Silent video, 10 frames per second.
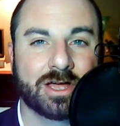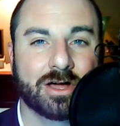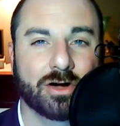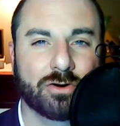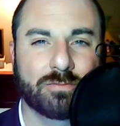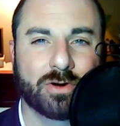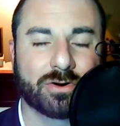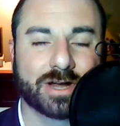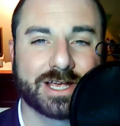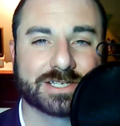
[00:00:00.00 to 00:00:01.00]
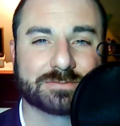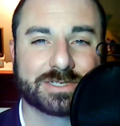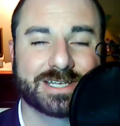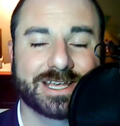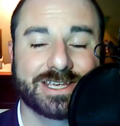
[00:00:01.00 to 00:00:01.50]
Omar has
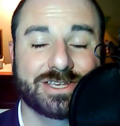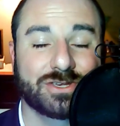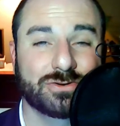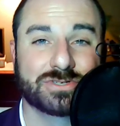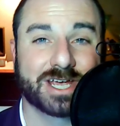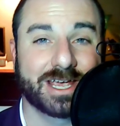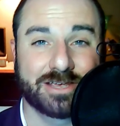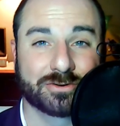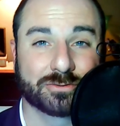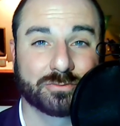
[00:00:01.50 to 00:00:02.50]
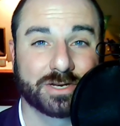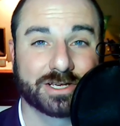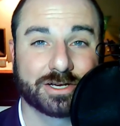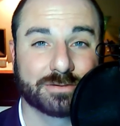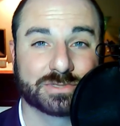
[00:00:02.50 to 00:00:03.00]
been a huge hater when it
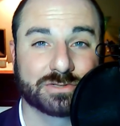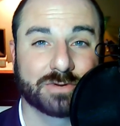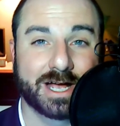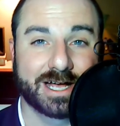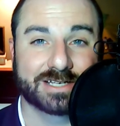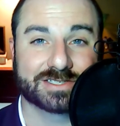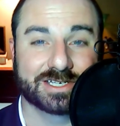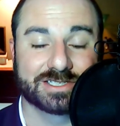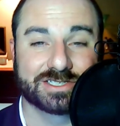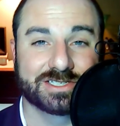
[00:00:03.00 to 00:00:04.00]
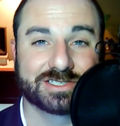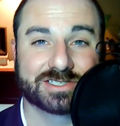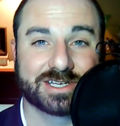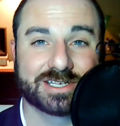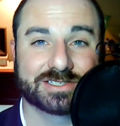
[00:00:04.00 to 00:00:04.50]
comes to ICE, and she
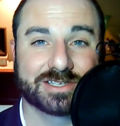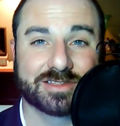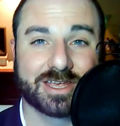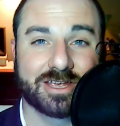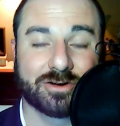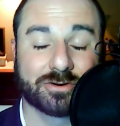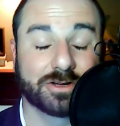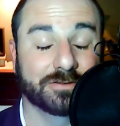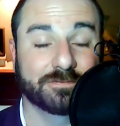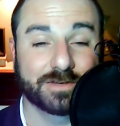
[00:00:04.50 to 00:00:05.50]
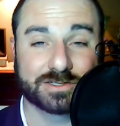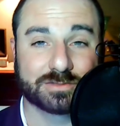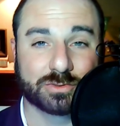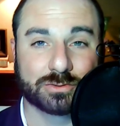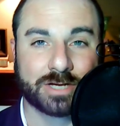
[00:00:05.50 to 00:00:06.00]
says that they are
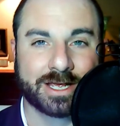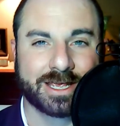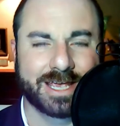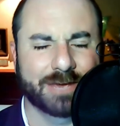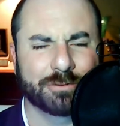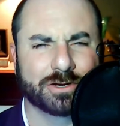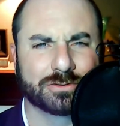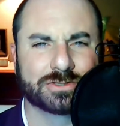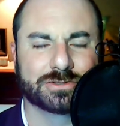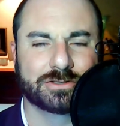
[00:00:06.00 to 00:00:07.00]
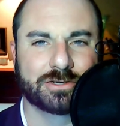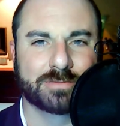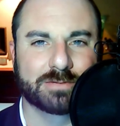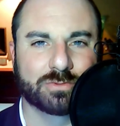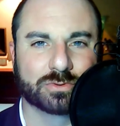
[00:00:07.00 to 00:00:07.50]
unfixable, and we go into a little
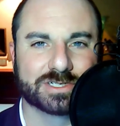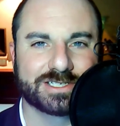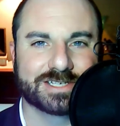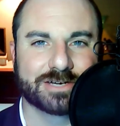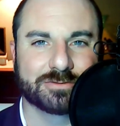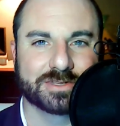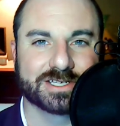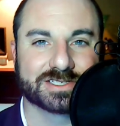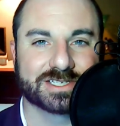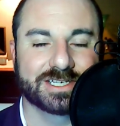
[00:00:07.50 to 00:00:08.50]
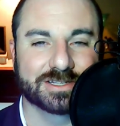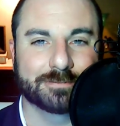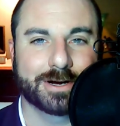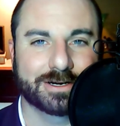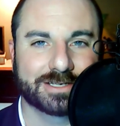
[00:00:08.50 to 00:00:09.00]
bit more detail with this in the
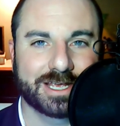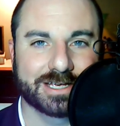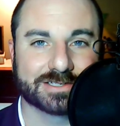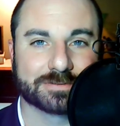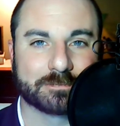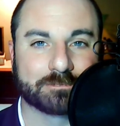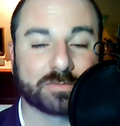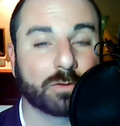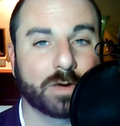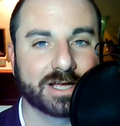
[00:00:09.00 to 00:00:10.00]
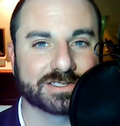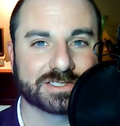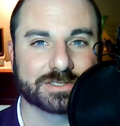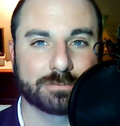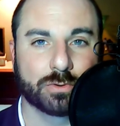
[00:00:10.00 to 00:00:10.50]
podcast. Why is
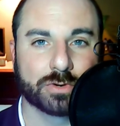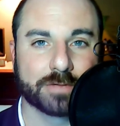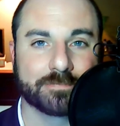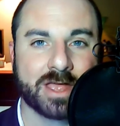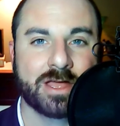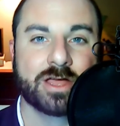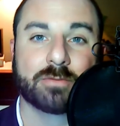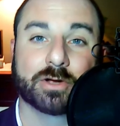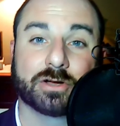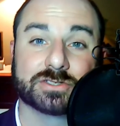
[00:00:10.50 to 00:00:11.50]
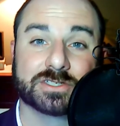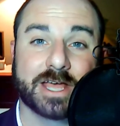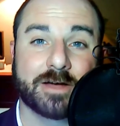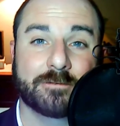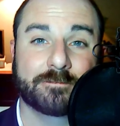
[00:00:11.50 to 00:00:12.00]
this important? Because
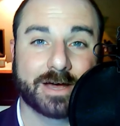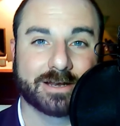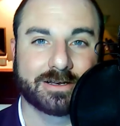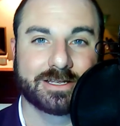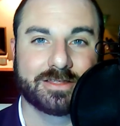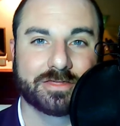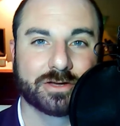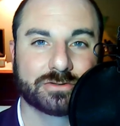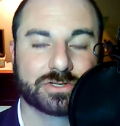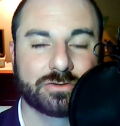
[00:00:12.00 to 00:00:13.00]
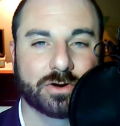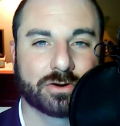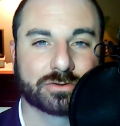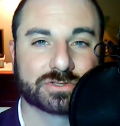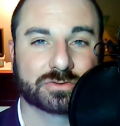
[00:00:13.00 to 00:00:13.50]
now, finally, those who
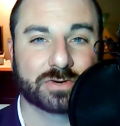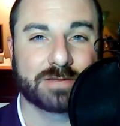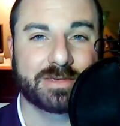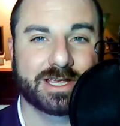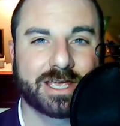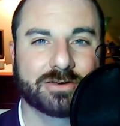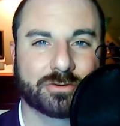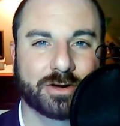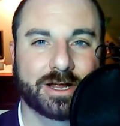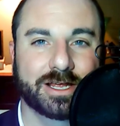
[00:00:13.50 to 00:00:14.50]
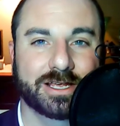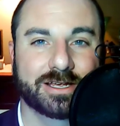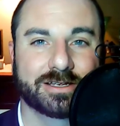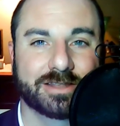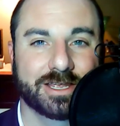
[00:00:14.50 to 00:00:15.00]
are screaming and crying
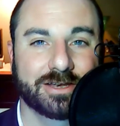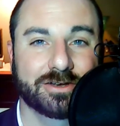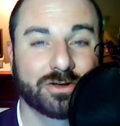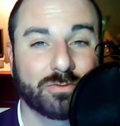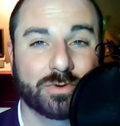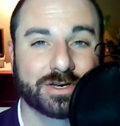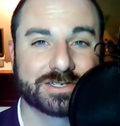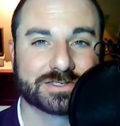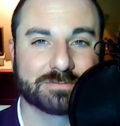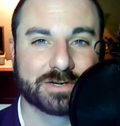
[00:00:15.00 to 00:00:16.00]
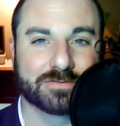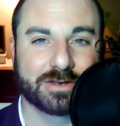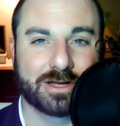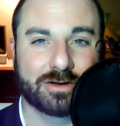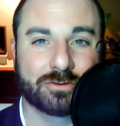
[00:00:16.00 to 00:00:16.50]
that no one is above the
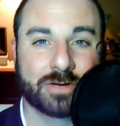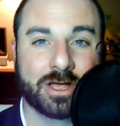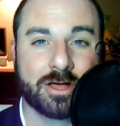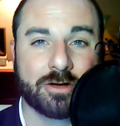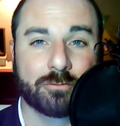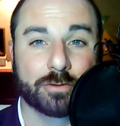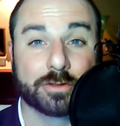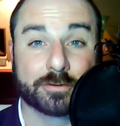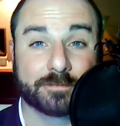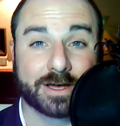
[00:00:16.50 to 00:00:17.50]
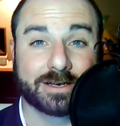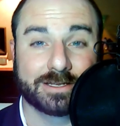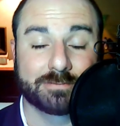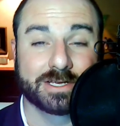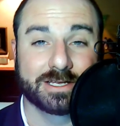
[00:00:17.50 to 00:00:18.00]
law, well, they're finally
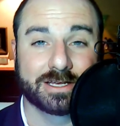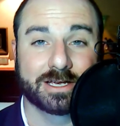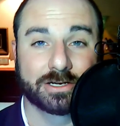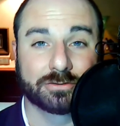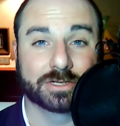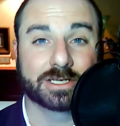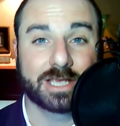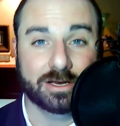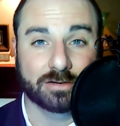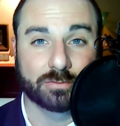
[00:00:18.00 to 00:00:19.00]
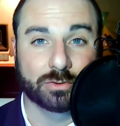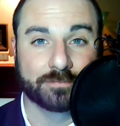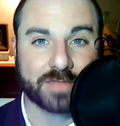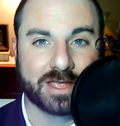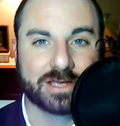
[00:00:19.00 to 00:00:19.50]
being held accountable.
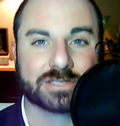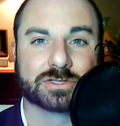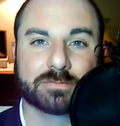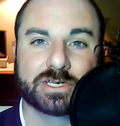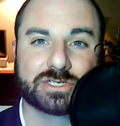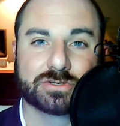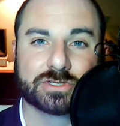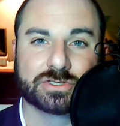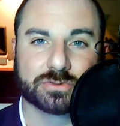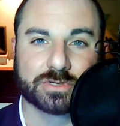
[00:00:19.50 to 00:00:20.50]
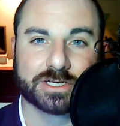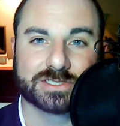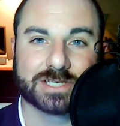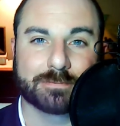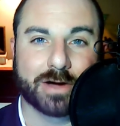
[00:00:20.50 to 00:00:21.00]
So be sure to join
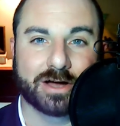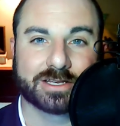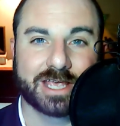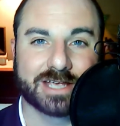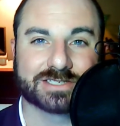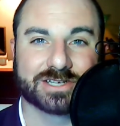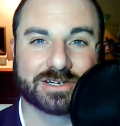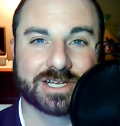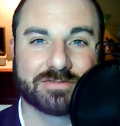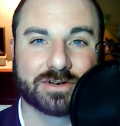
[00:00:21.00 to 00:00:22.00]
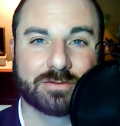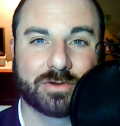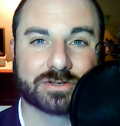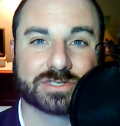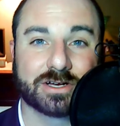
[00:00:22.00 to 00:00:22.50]
us at
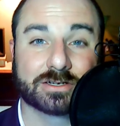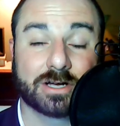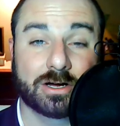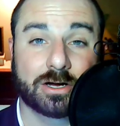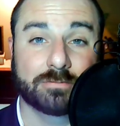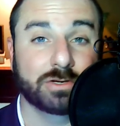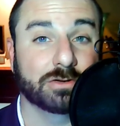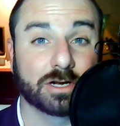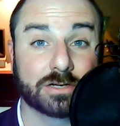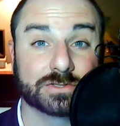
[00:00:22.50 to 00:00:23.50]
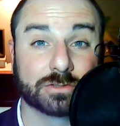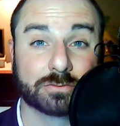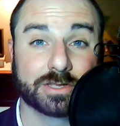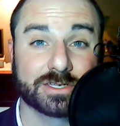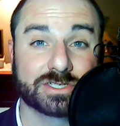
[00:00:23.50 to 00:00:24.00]
podcast.davidomarks.com. You can also
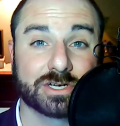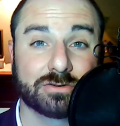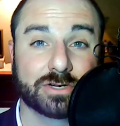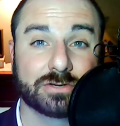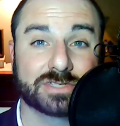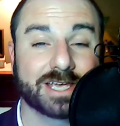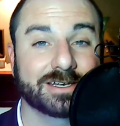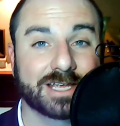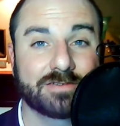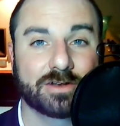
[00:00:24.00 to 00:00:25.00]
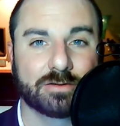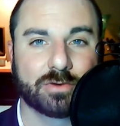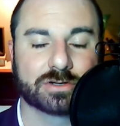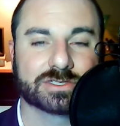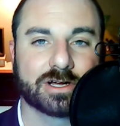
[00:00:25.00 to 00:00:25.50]
read the show notes at
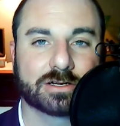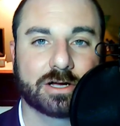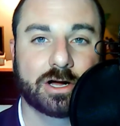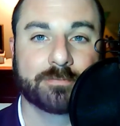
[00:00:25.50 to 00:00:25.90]
davidomarks.com,